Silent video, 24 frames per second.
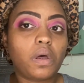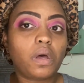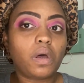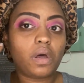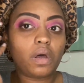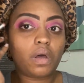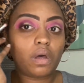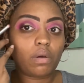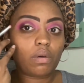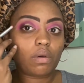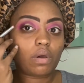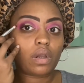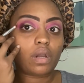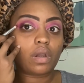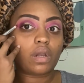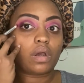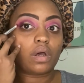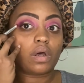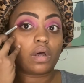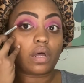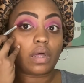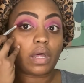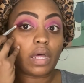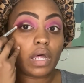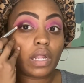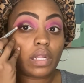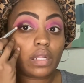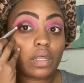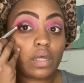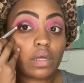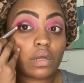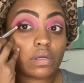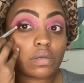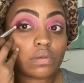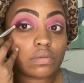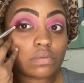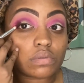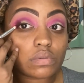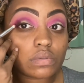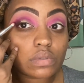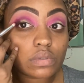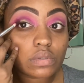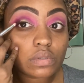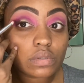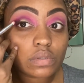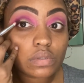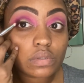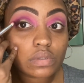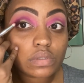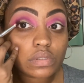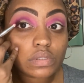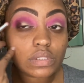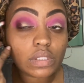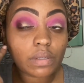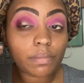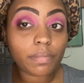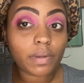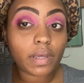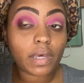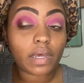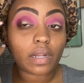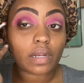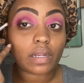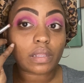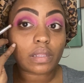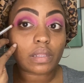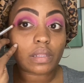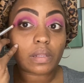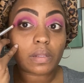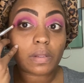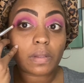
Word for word: Oh girl, hello, somebody.